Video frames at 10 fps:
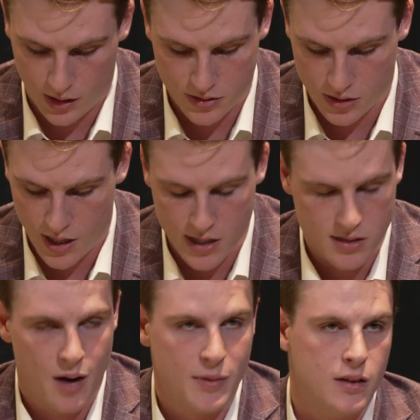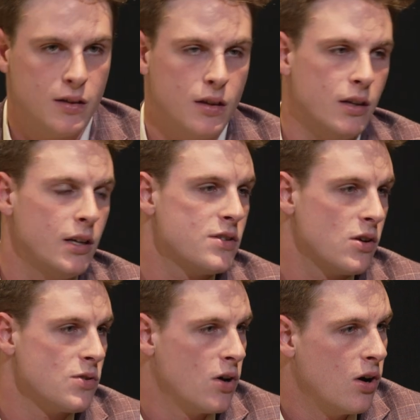Lester Hayes. I mean, the list
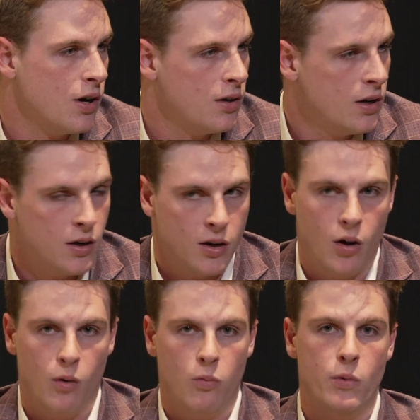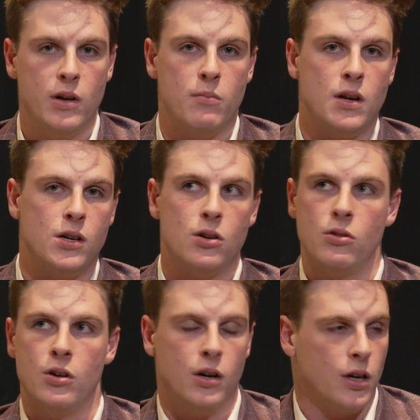goes on. What would it mean to
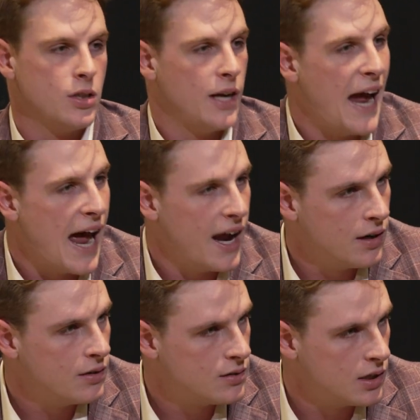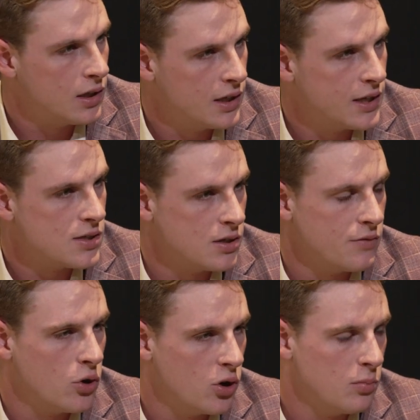you to add to the list
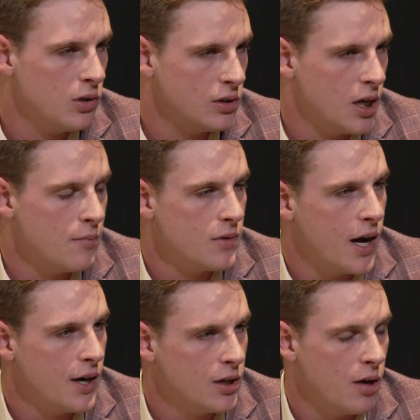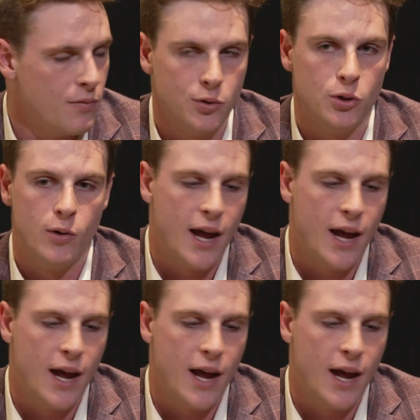of notable alumni to come through